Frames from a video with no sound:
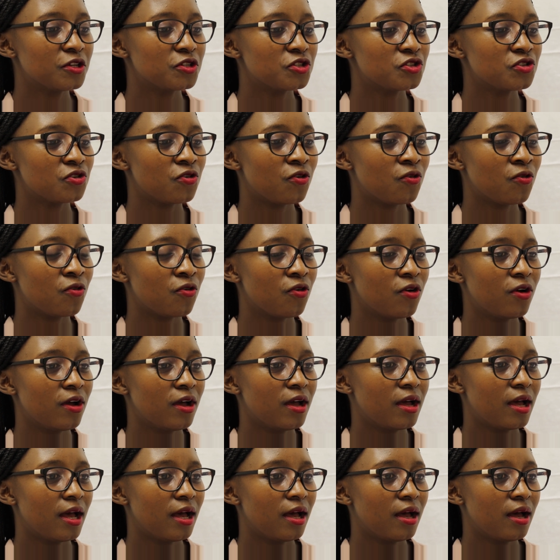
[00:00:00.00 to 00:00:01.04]
So
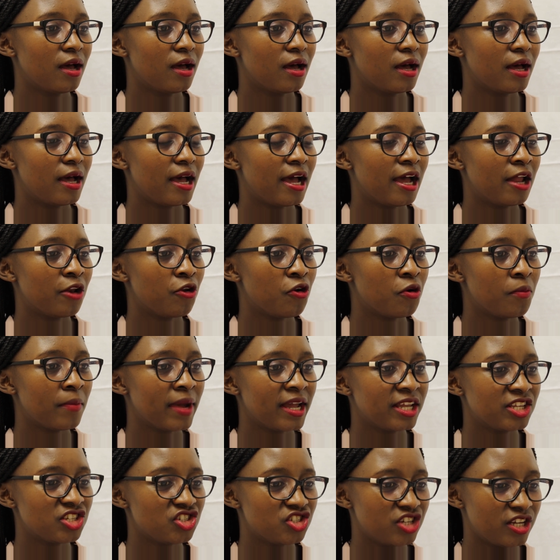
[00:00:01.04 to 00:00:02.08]
along
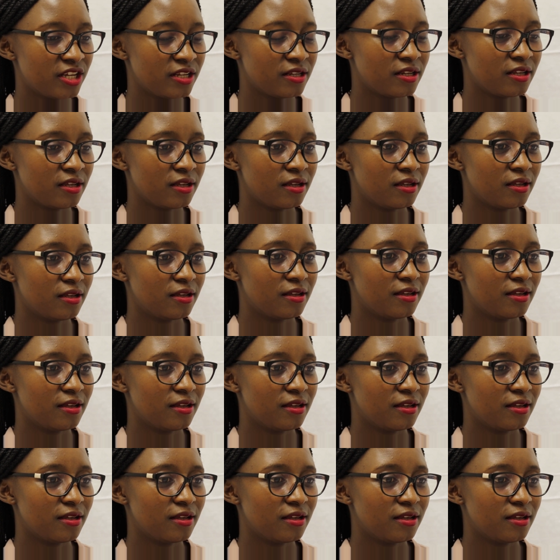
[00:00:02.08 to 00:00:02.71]
my journey,